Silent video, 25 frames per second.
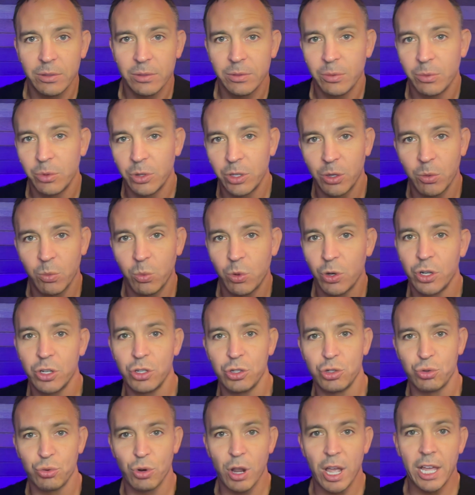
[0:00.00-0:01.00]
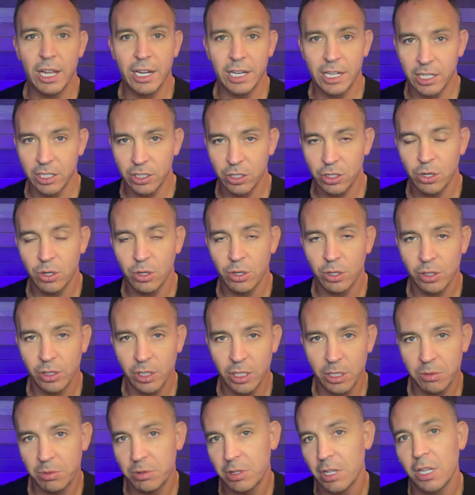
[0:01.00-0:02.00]
in dread in currently,
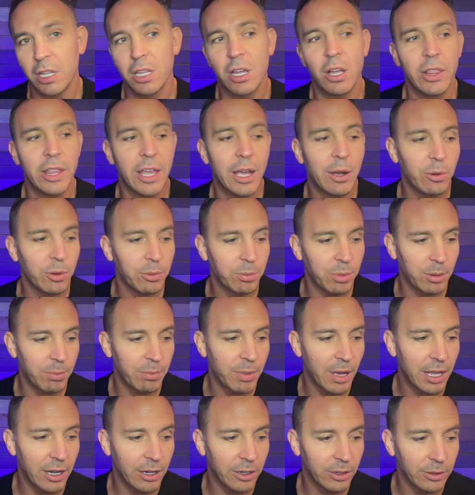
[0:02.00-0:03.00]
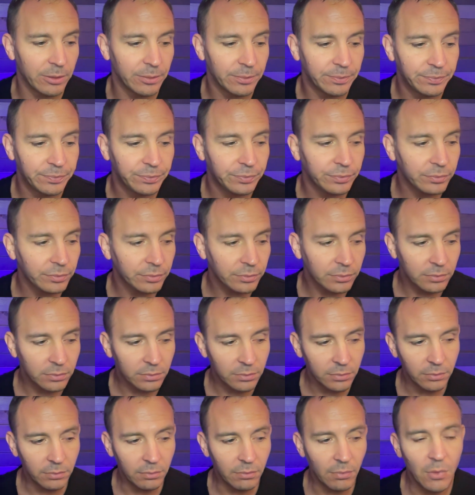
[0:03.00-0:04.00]
you think, oh, that would be better.
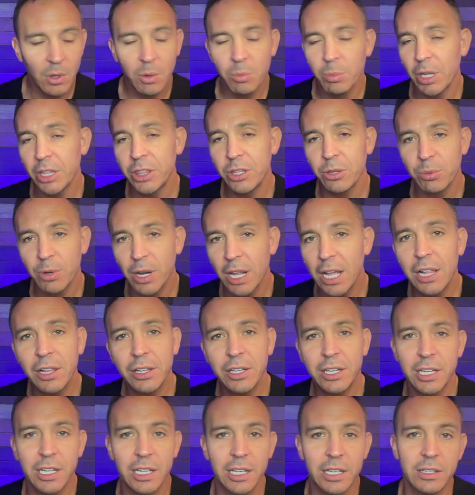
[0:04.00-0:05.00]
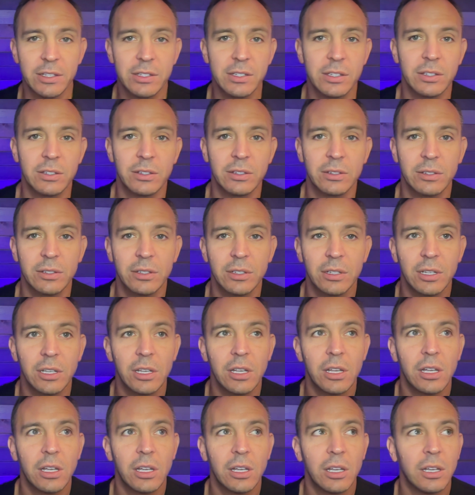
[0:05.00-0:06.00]
But the reality is,
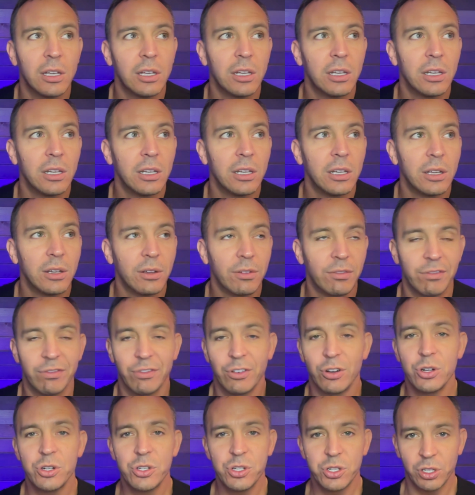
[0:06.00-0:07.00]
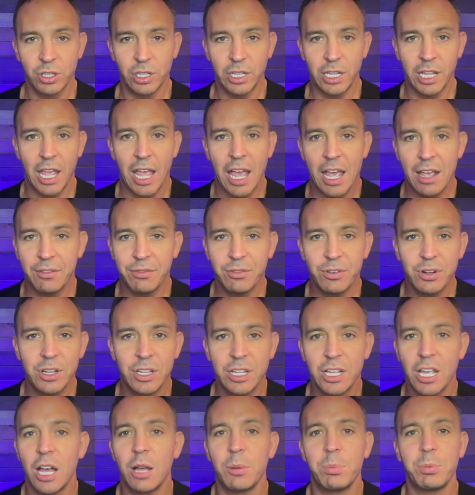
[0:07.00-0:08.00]
virtually every
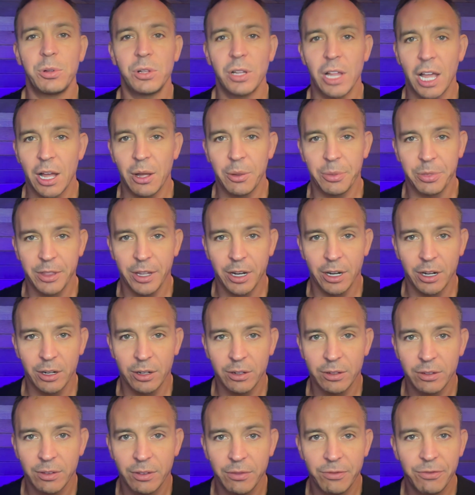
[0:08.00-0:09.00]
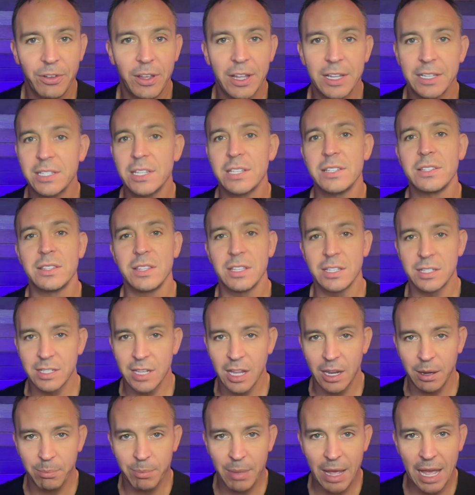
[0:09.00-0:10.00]
couple out there faces the
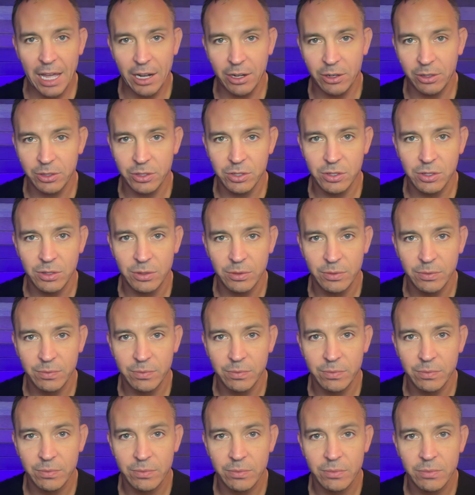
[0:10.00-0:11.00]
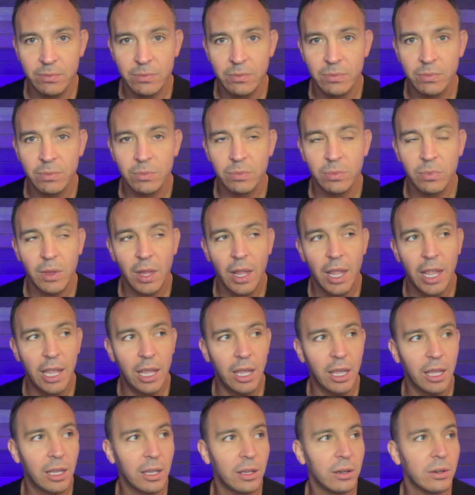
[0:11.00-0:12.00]
same battles.
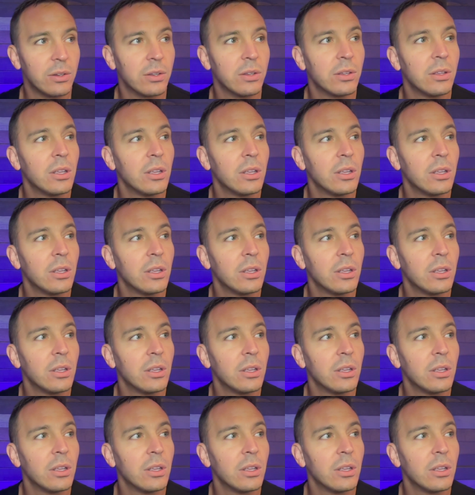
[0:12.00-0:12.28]
And